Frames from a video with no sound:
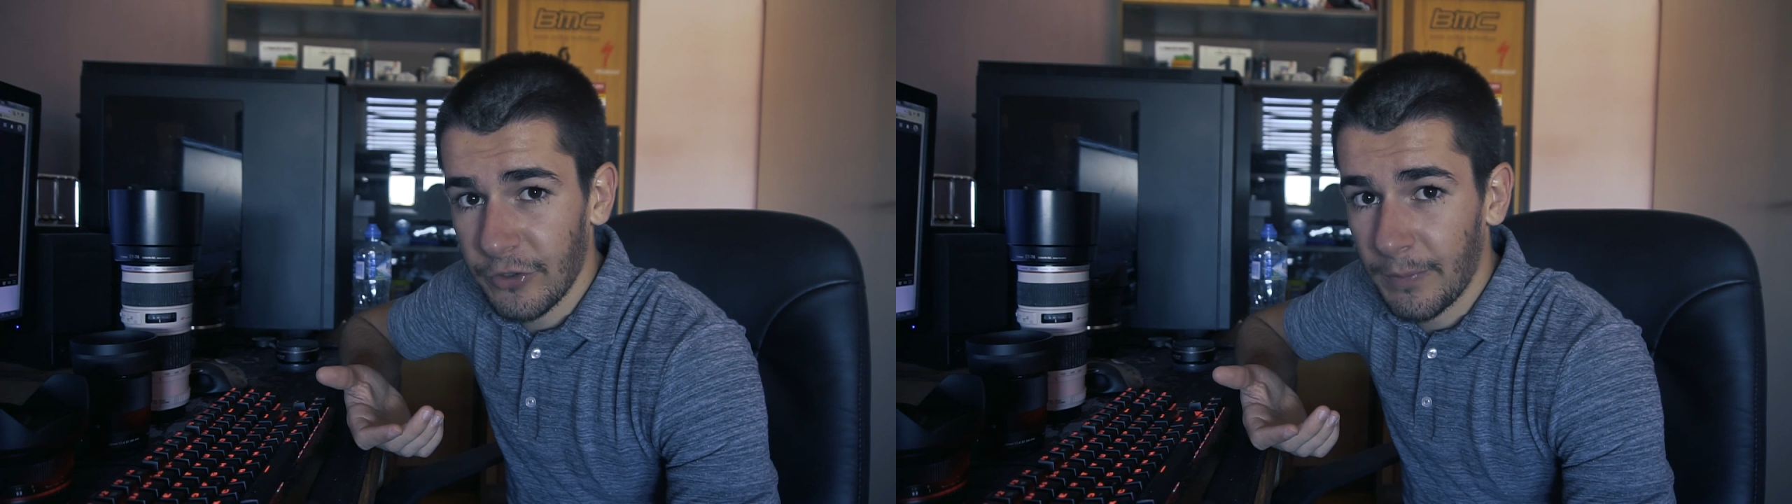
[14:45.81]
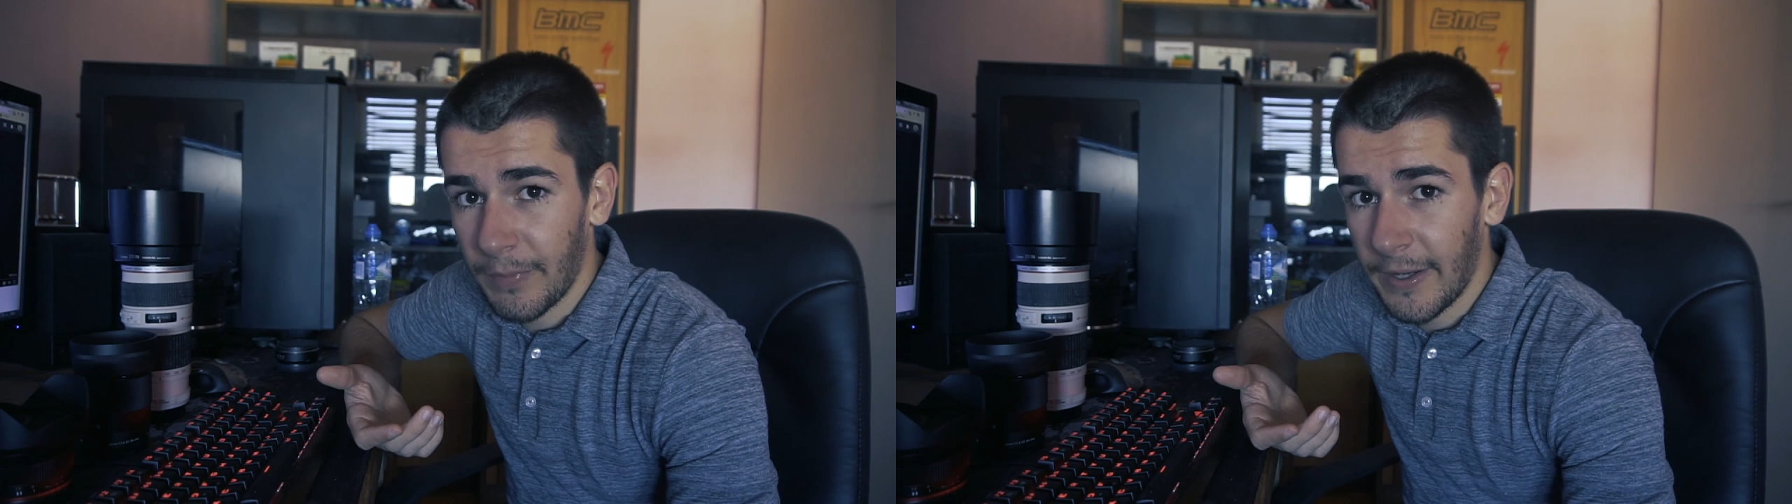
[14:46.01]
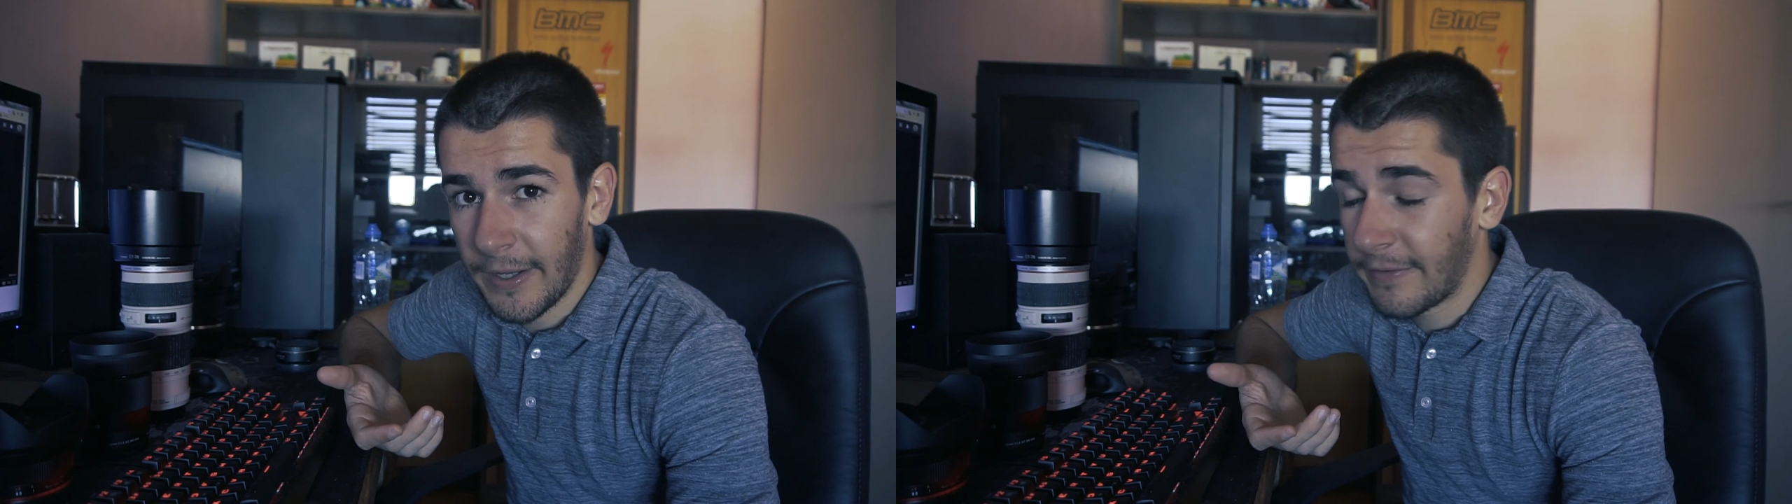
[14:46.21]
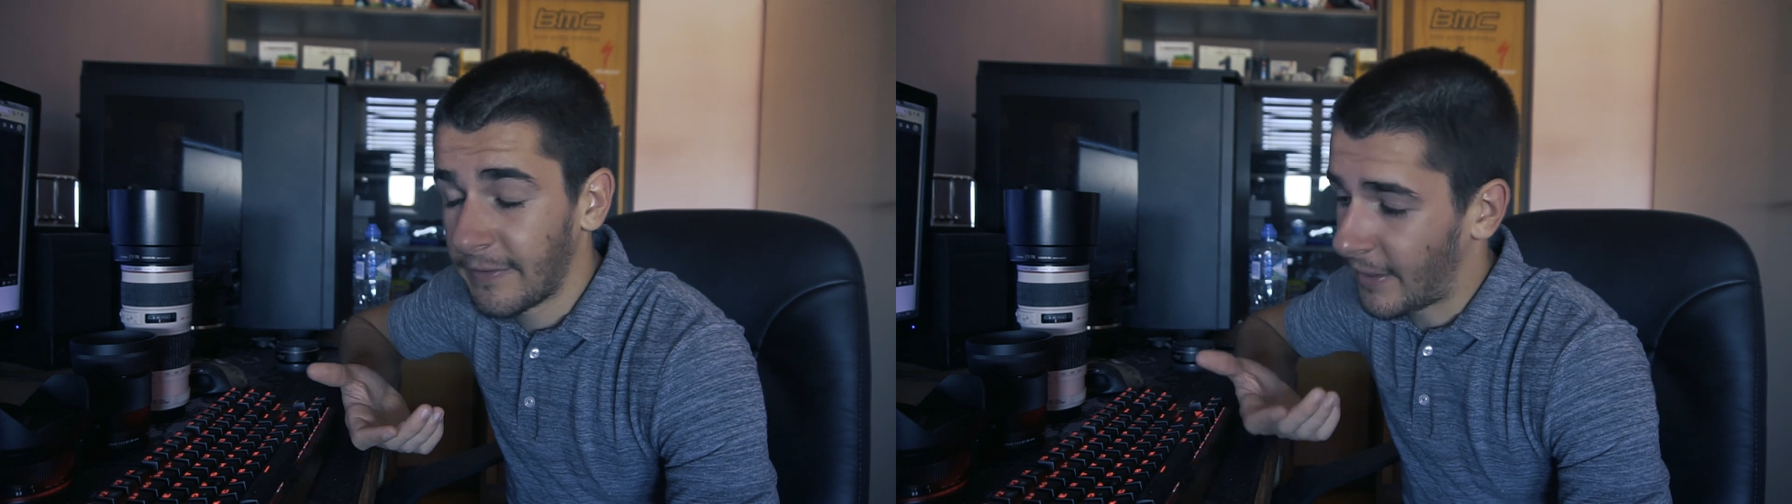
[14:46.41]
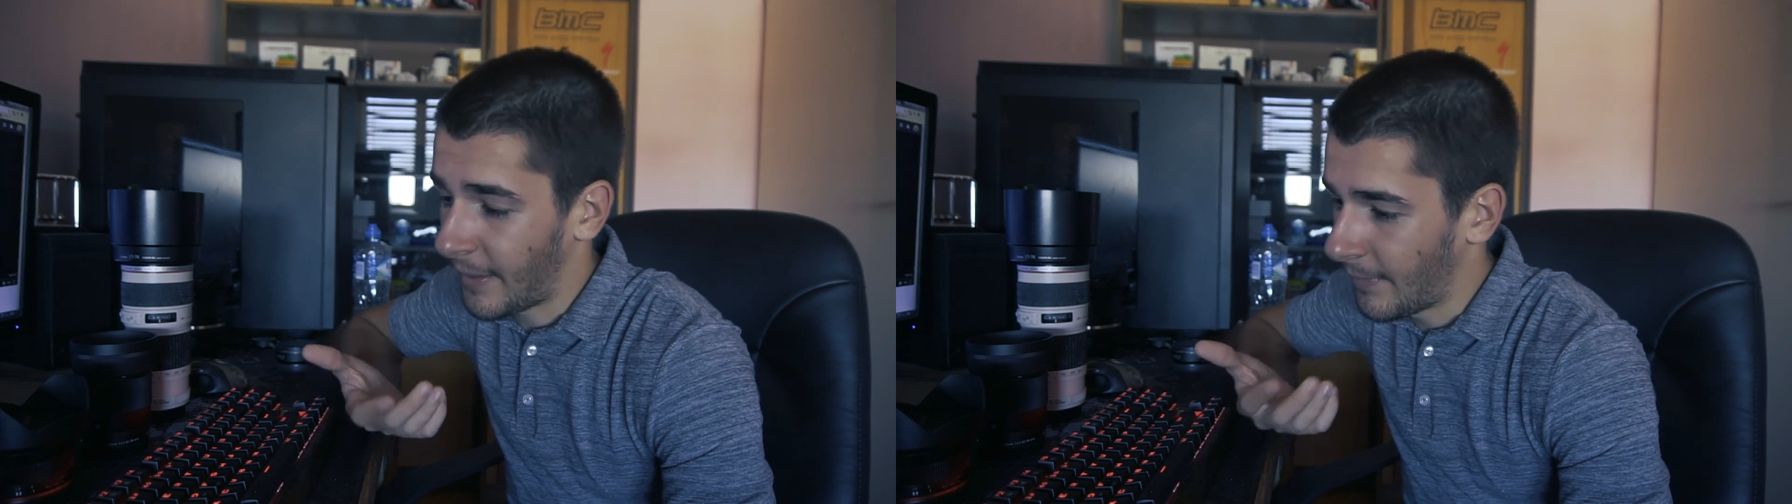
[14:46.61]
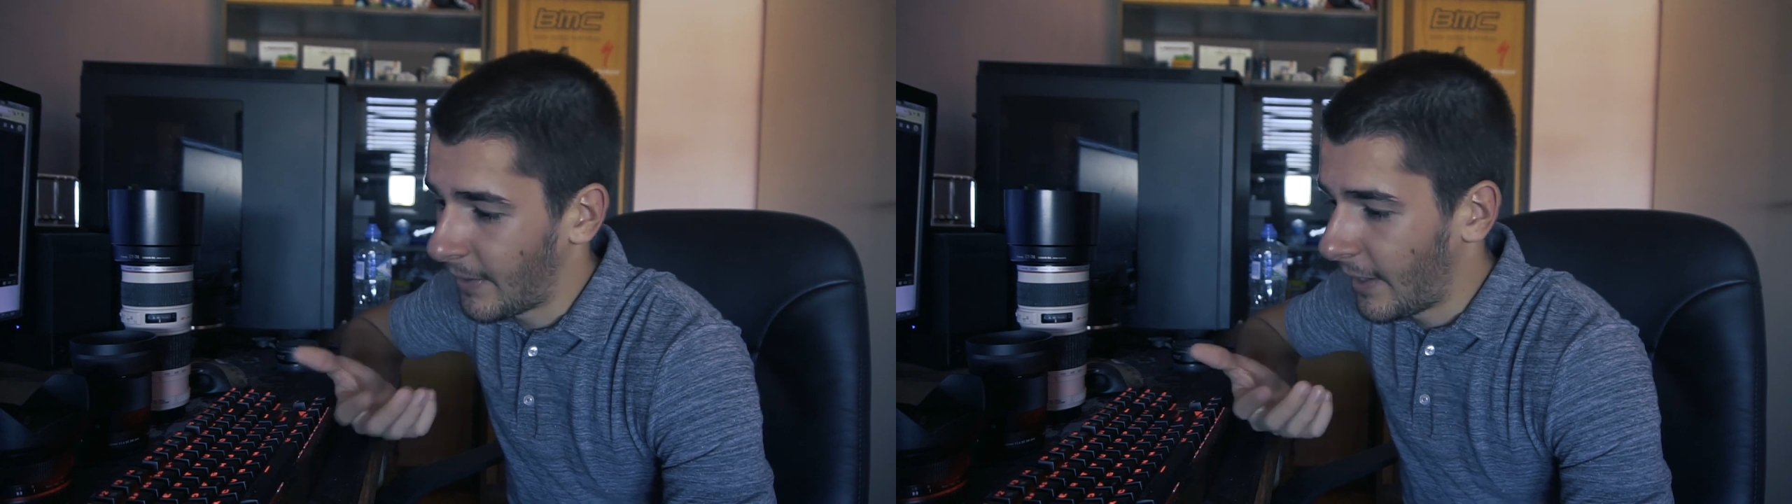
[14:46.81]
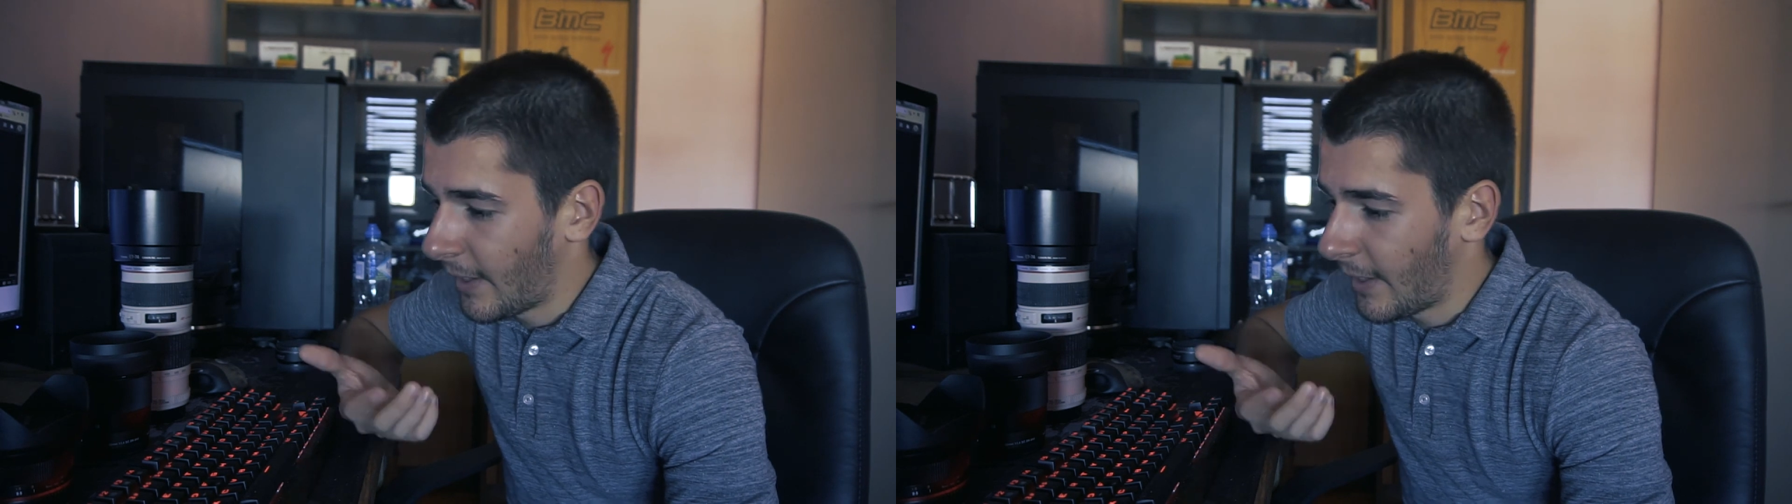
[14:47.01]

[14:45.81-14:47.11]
to buy some